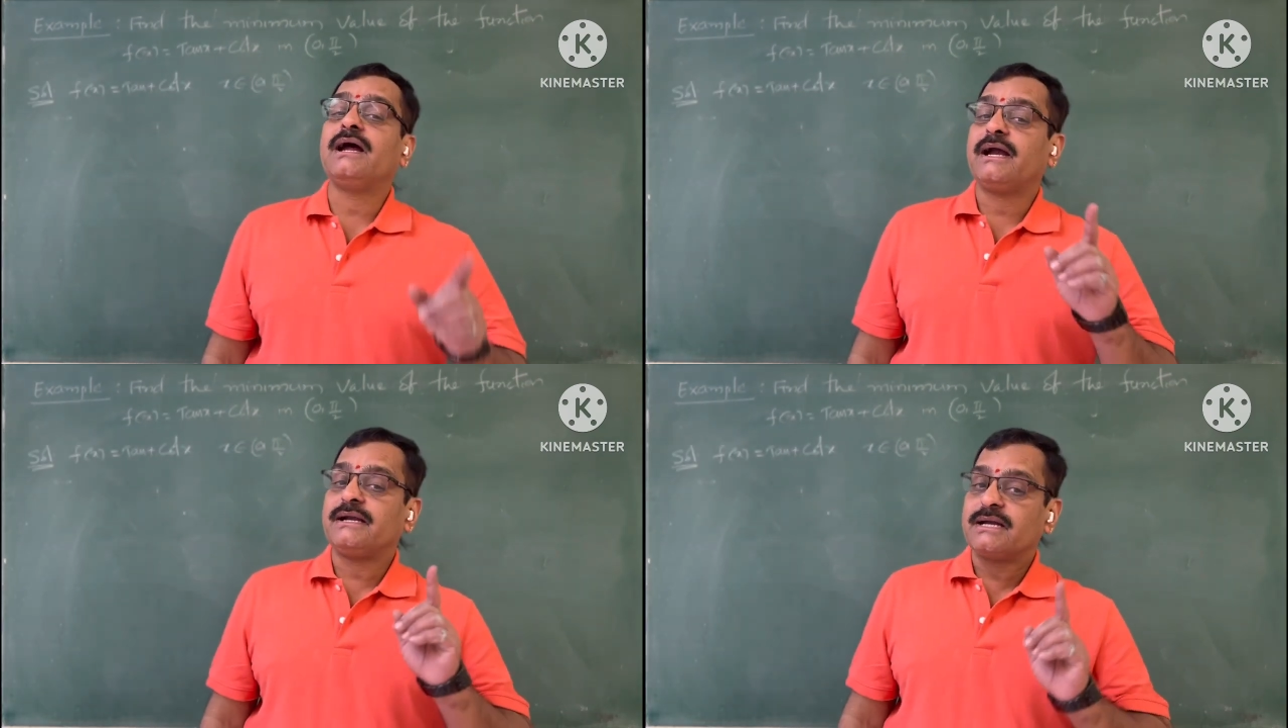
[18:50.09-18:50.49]

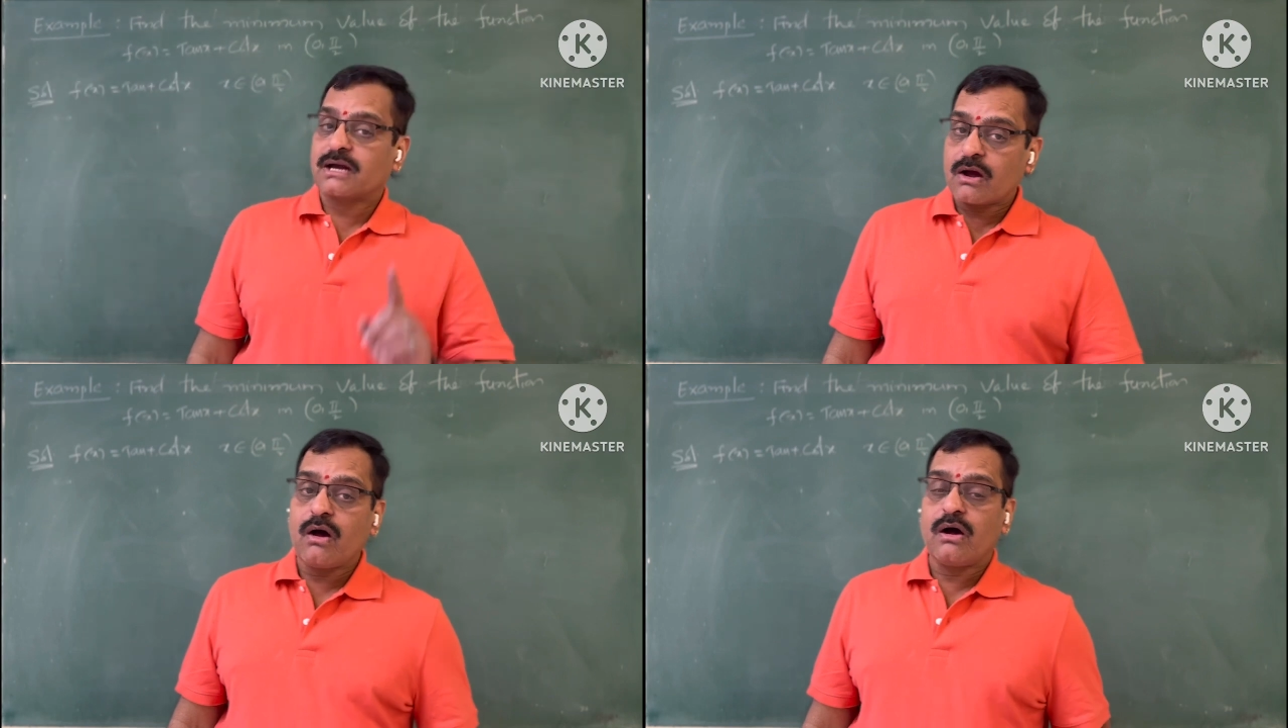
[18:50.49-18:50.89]

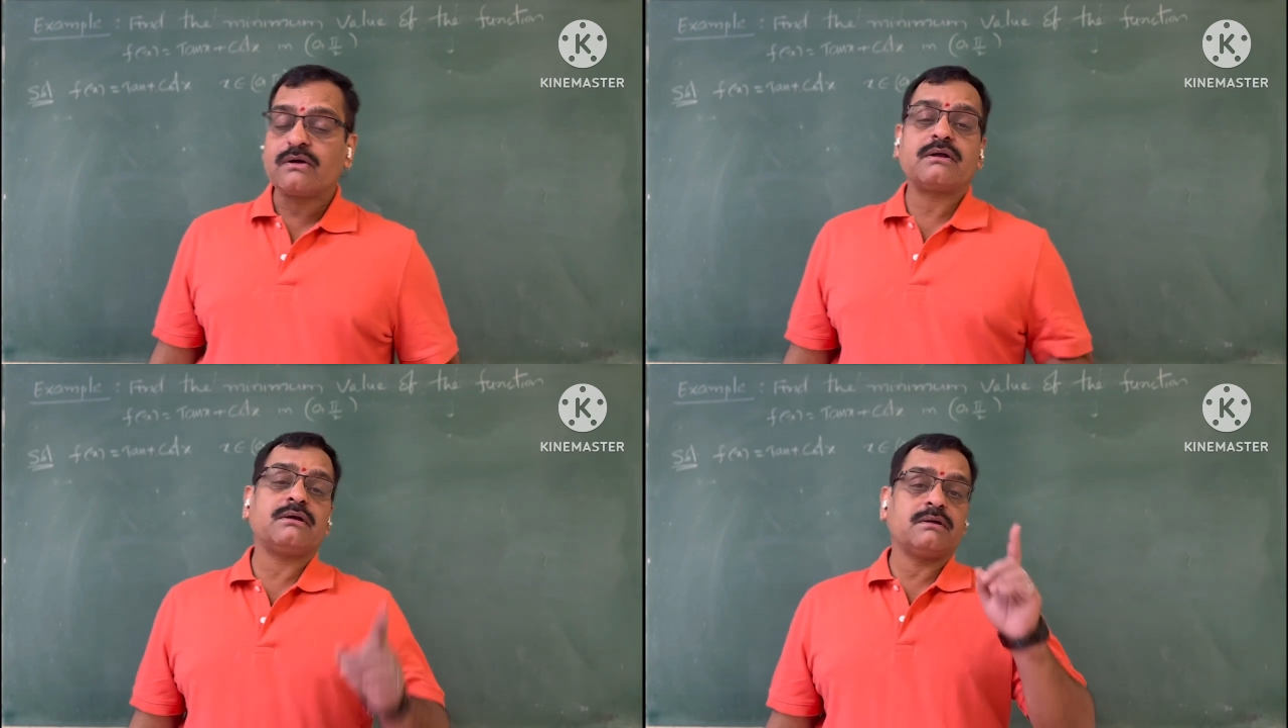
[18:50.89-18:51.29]
and
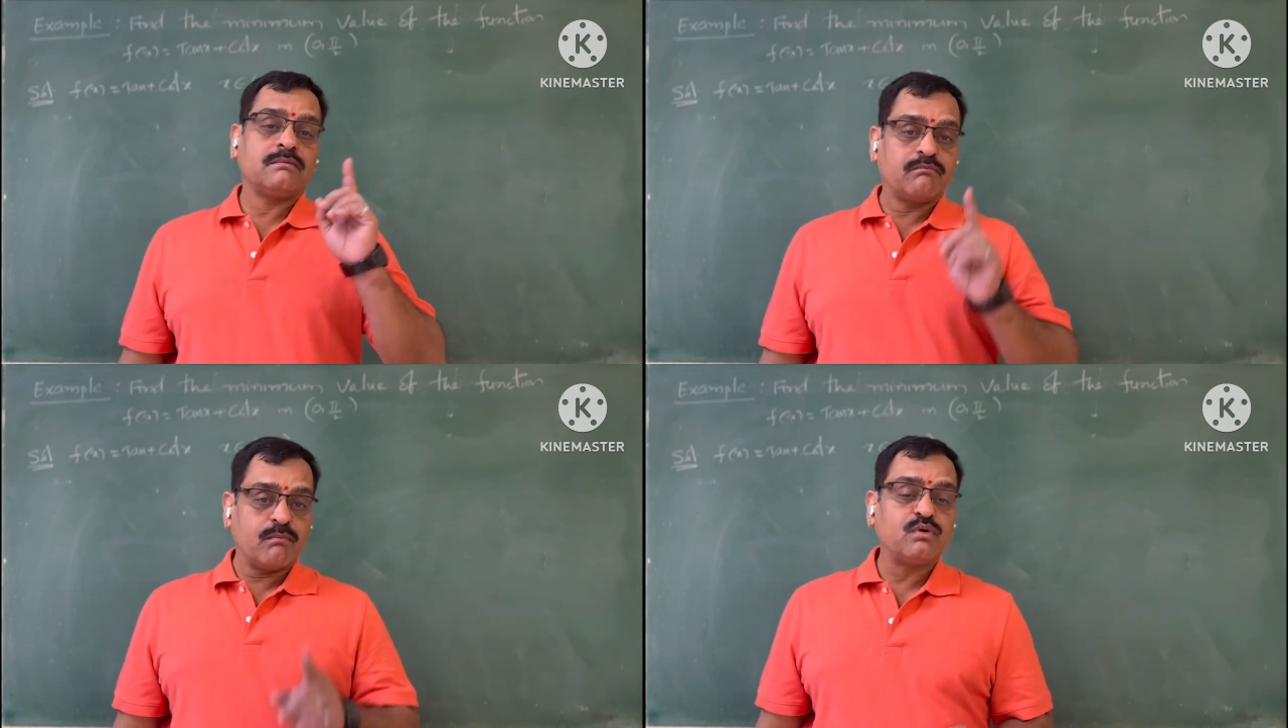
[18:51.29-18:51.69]
cot
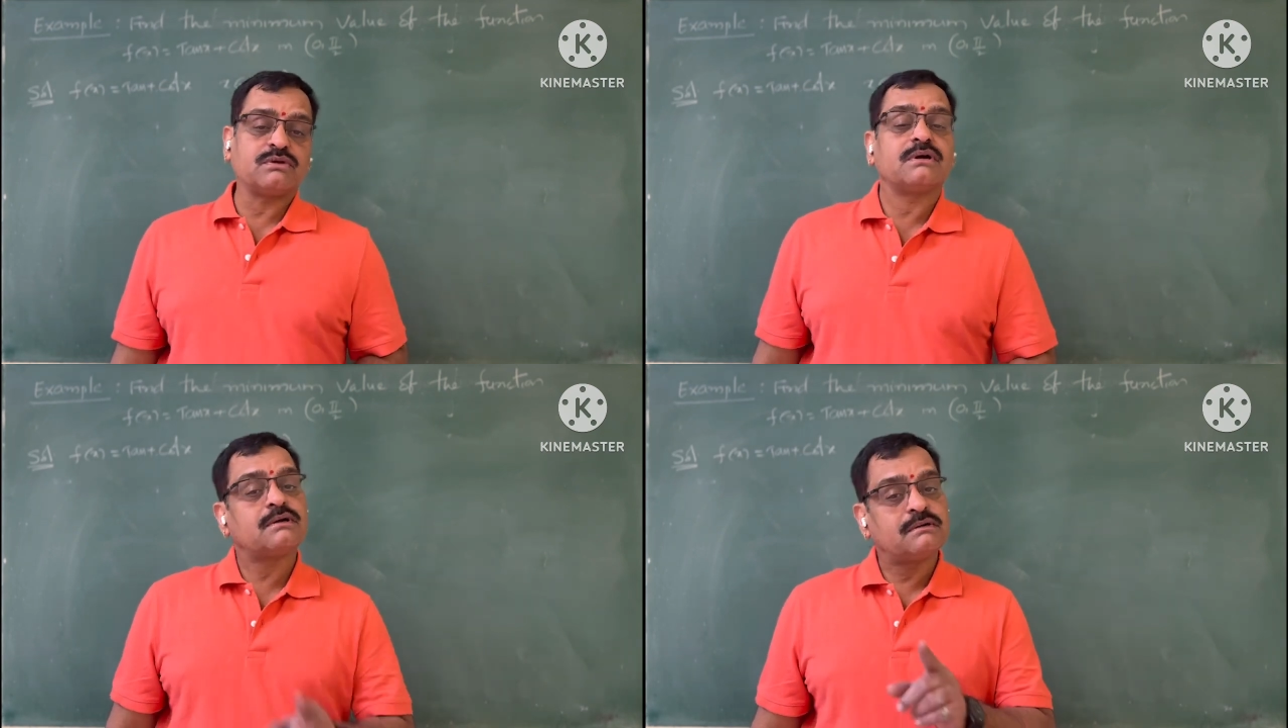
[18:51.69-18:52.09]
both
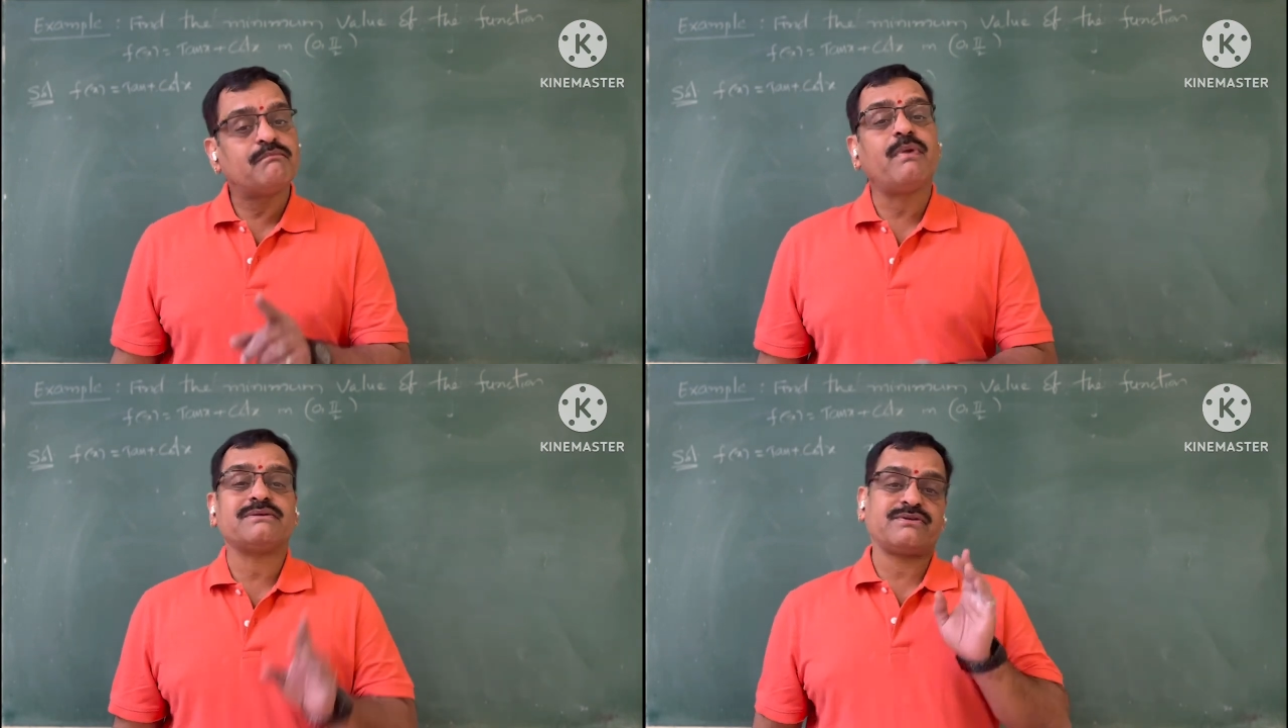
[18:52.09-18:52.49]
are
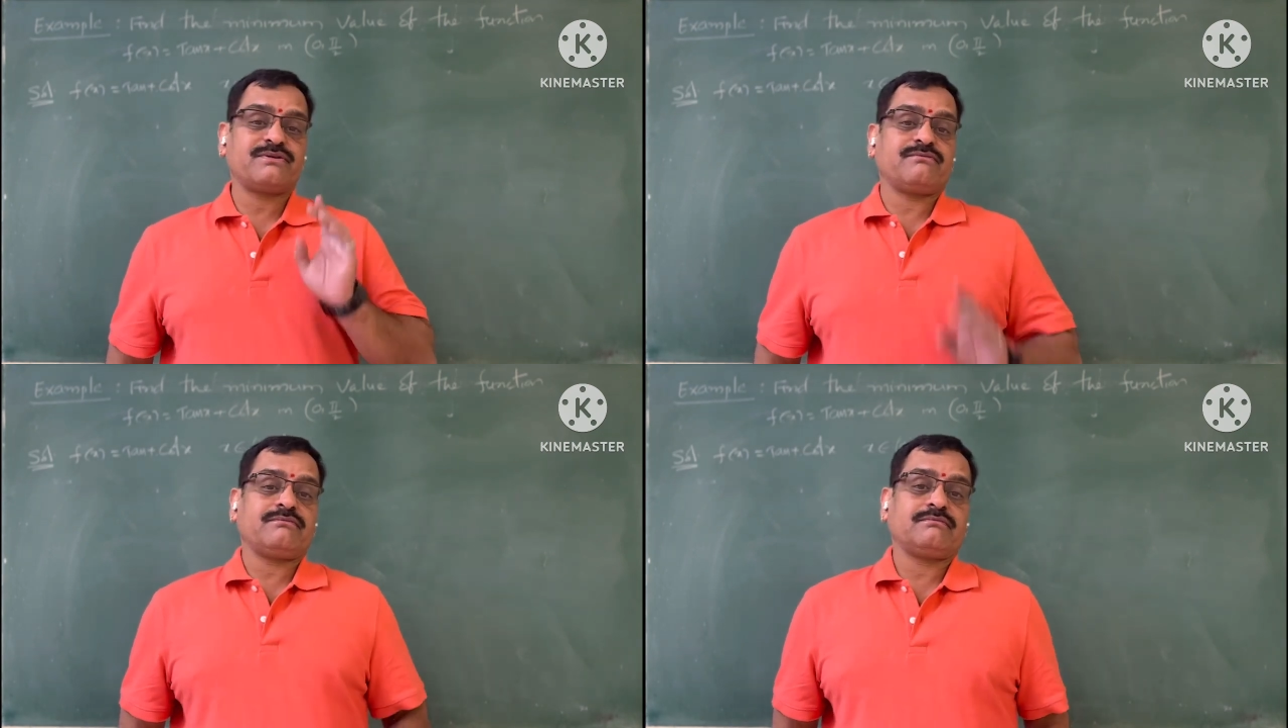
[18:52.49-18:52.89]
positive.